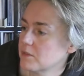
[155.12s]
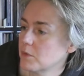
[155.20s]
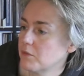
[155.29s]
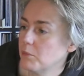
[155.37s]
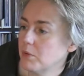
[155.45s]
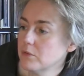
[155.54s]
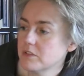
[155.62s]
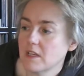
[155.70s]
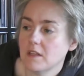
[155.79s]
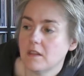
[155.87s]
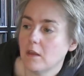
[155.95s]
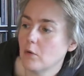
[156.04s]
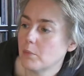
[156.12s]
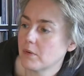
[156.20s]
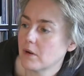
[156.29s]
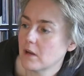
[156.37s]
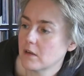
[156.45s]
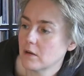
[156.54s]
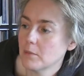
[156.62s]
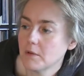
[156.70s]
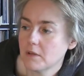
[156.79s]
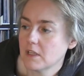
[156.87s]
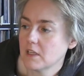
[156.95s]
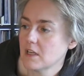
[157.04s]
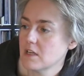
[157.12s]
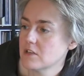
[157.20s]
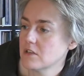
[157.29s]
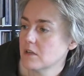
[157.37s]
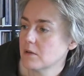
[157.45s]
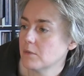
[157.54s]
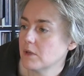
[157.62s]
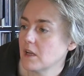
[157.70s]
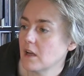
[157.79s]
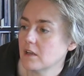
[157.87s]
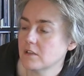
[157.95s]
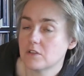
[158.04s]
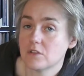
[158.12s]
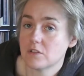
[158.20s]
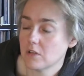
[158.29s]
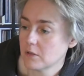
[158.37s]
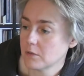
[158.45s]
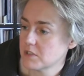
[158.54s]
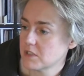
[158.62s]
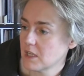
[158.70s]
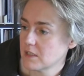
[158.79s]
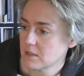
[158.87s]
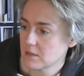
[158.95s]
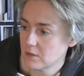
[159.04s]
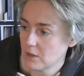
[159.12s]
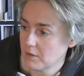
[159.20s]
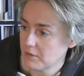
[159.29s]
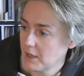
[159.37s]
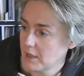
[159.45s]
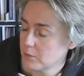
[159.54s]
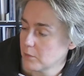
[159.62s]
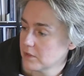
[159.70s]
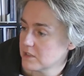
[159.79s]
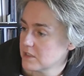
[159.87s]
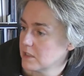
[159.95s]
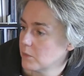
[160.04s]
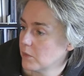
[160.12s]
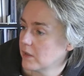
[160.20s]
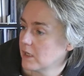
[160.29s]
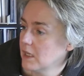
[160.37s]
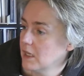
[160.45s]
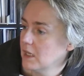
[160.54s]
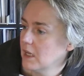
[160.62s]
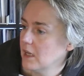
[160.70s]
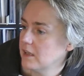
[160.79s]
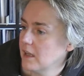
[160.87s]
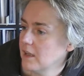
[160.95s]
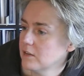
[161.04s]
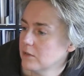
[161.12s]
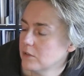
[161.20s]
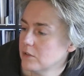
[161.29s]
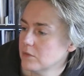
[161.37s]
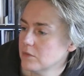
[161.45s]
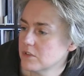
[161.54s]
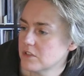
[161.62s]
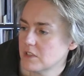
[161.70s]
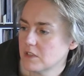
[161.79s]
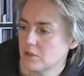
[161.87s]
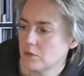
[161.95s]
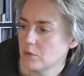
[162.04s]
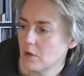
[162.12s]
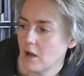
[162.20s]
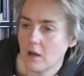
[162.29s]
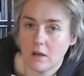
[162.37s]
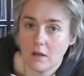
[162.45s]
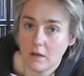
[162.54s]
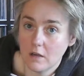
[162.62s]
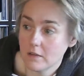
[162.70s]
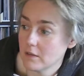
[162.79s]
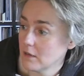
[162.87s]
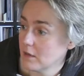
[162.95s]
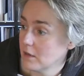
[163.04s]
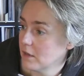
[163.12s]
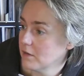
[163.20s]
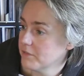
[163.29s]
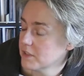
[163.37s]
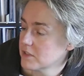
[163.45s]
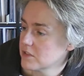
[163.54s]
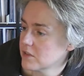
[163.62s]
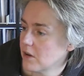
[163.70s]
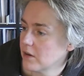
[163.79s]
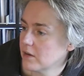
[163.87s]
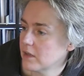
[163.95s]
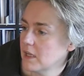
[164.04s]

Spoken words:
with Blues at the Opera, Communication in Regard to Circumstances. So you have Act 1, Scene 1, It Ain't No Use, Scene 2, Ha Ha Ha, The Laughing Song,